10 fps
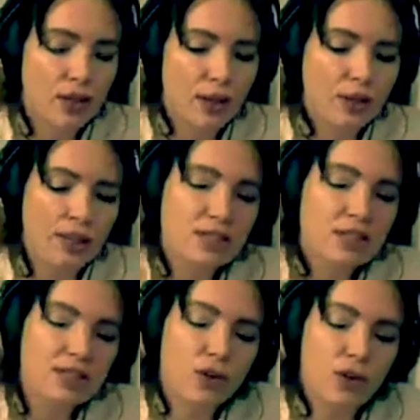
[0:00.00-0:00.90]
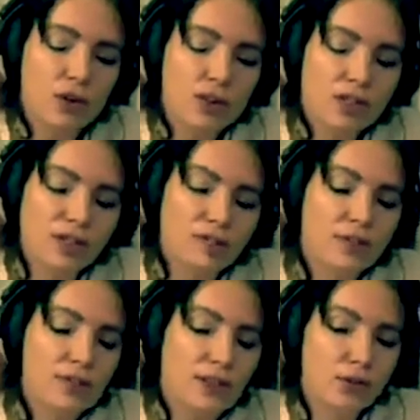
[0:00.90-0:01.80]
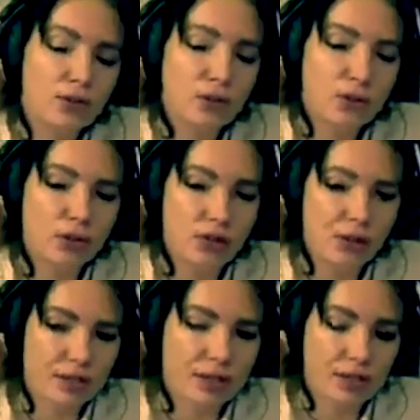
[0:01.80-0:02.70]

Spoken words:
But this is not just physical journeys,